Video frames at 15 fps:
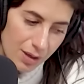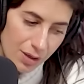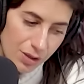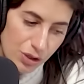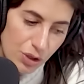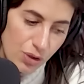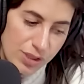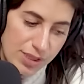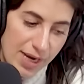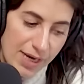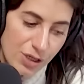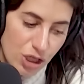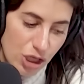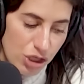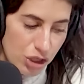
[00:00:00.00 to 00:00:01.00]
So you're it, eh, saying
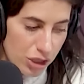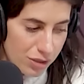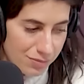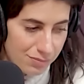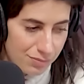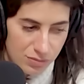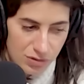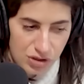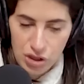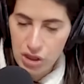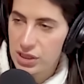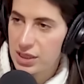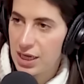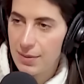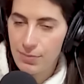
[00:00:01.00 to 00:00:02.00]
she should
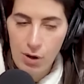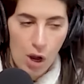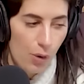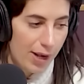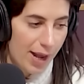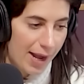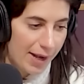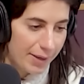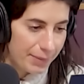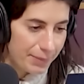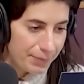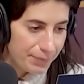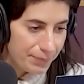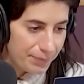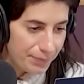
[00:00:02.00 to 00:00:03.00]
just keep going at it.
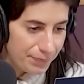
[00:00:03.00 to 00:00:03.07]
And